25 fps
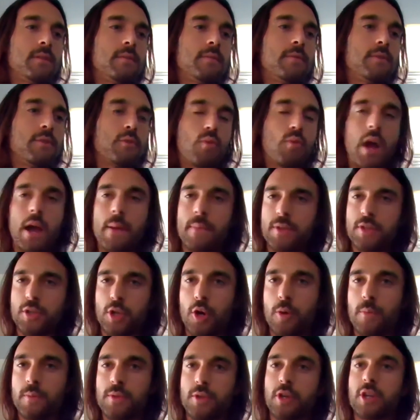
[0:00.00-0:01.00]
the
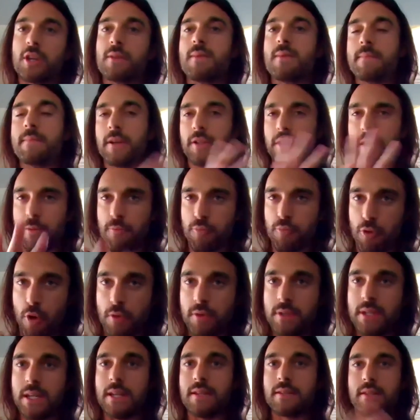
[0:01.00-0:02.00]
ribosomes are going to be building
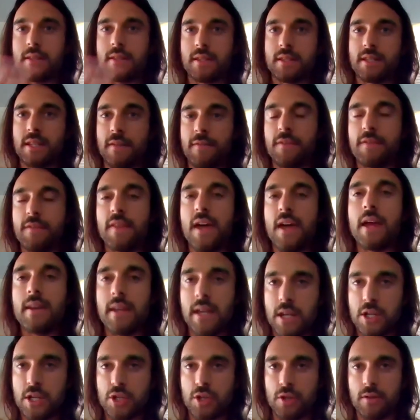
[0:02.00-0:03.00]
proteins and stuff of that
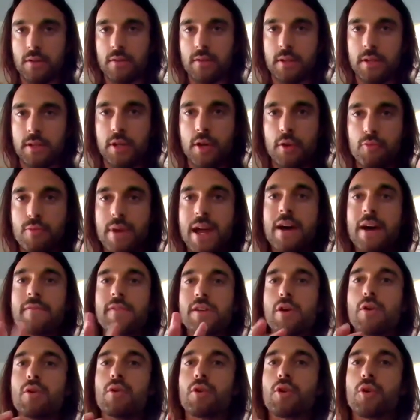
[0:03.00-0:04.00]
nature. You know,
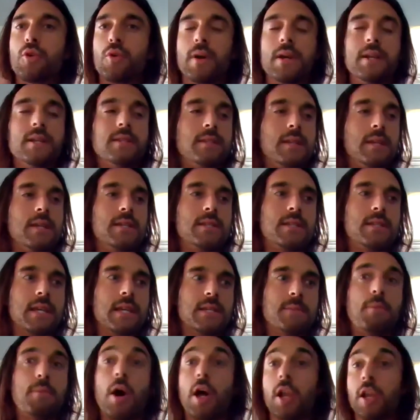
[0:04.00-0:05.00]
Naviaux coins these
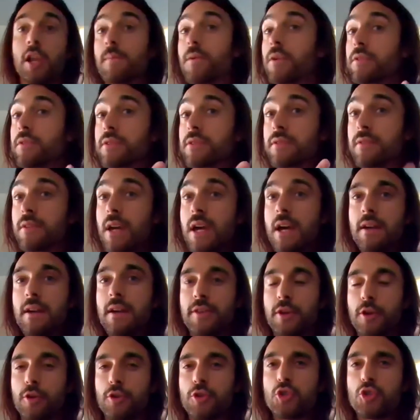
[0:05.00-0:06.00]
as polymers.
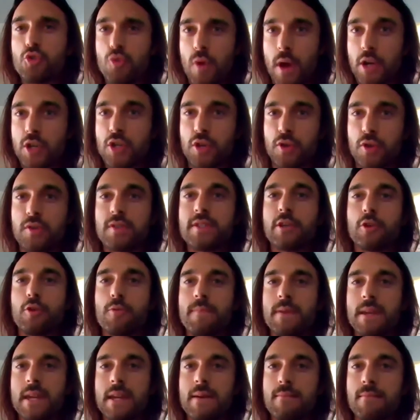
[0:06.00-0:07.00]
They're structures that are
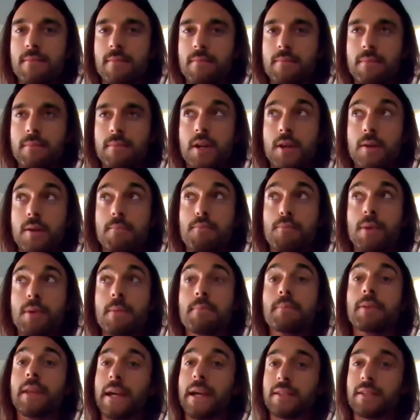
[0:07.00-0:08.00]
being
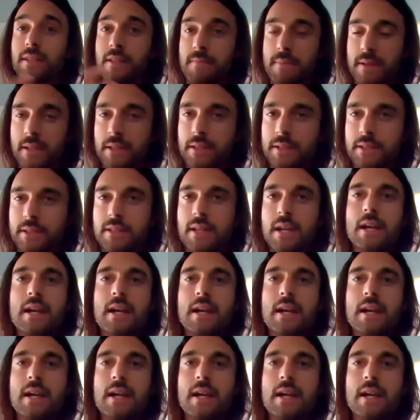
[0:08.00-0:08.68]
complexly built.